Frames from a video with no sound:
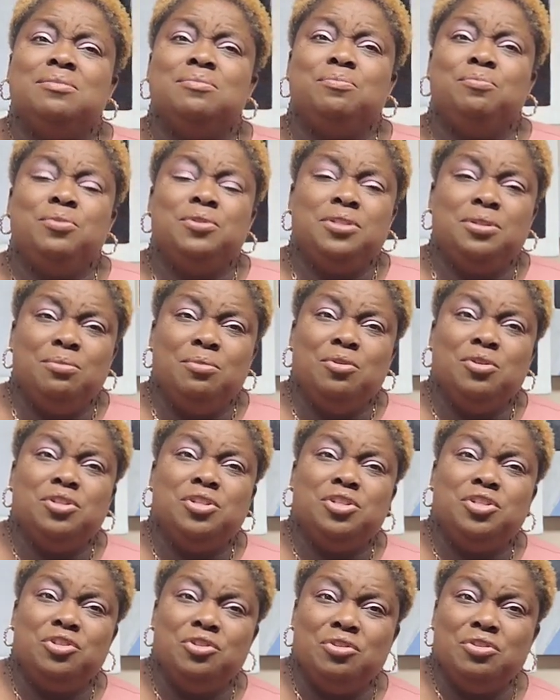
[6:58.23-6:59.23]
pretty
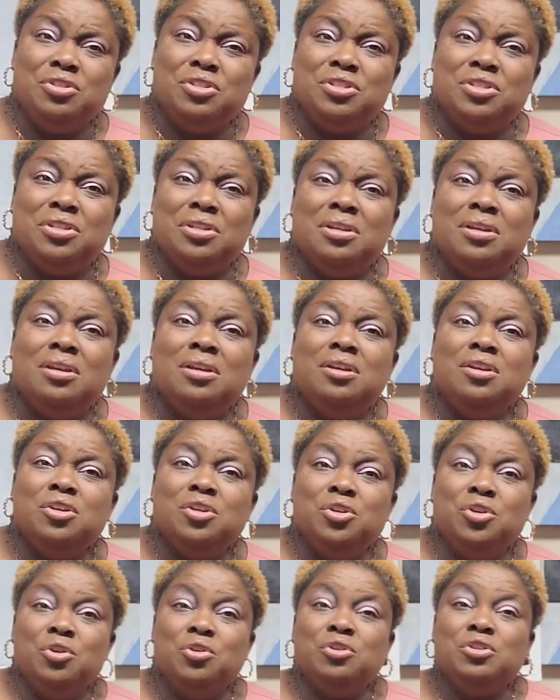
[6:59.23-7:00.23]
much just
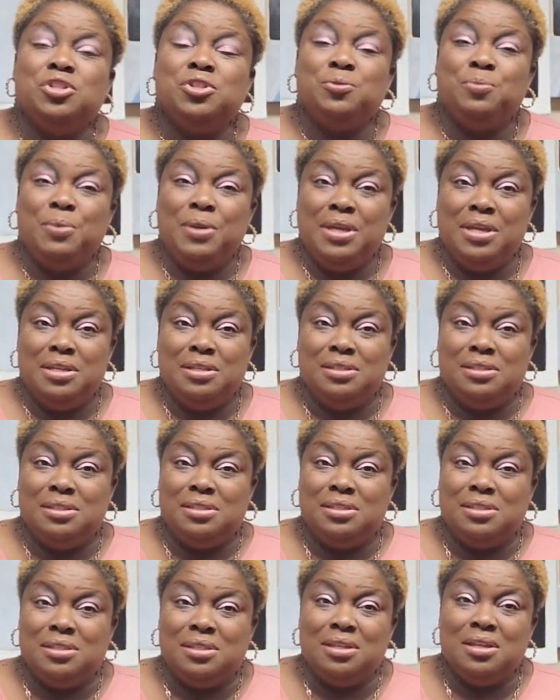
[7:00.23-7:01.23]
your
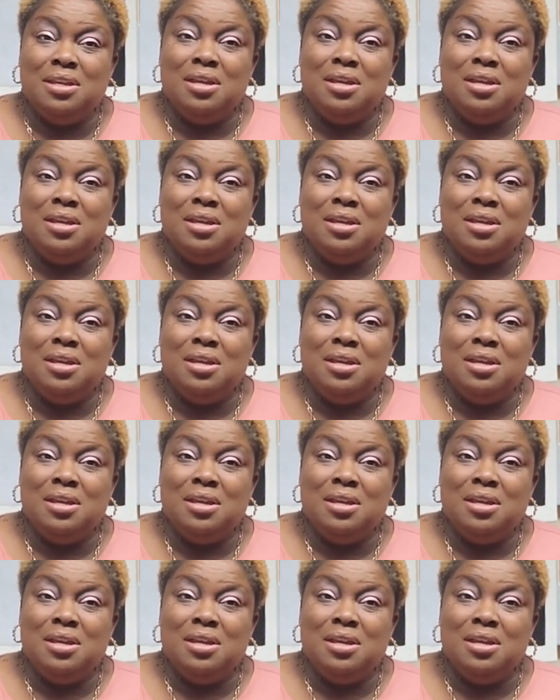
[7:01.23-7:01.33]
space.